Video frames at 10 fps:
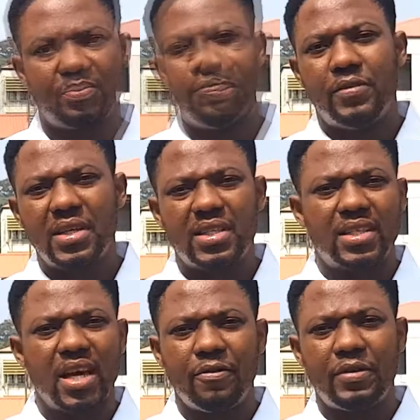
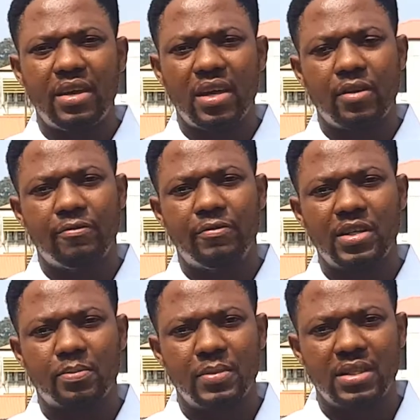These heavy
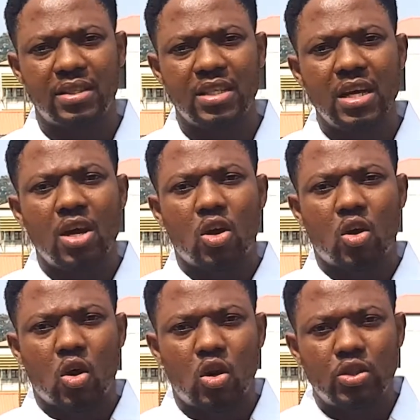investments
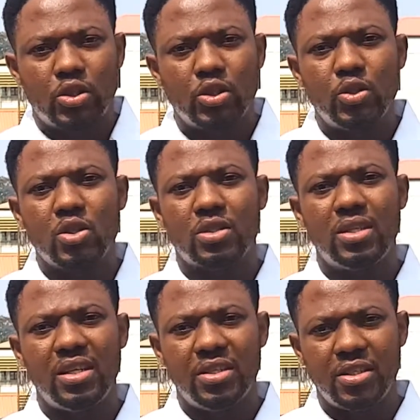
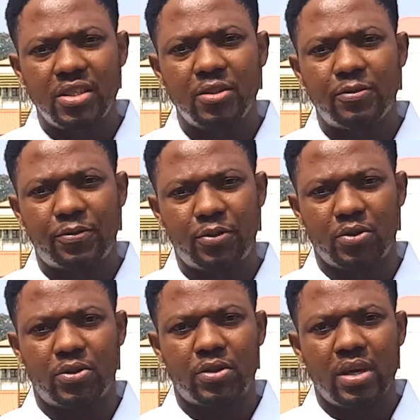continuously yield
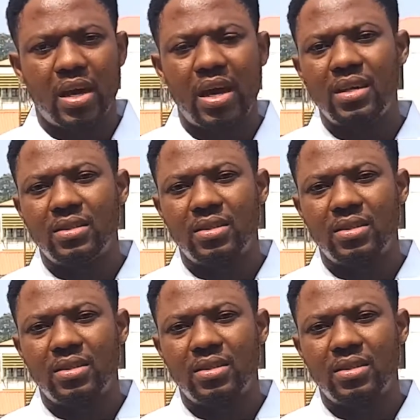fruits in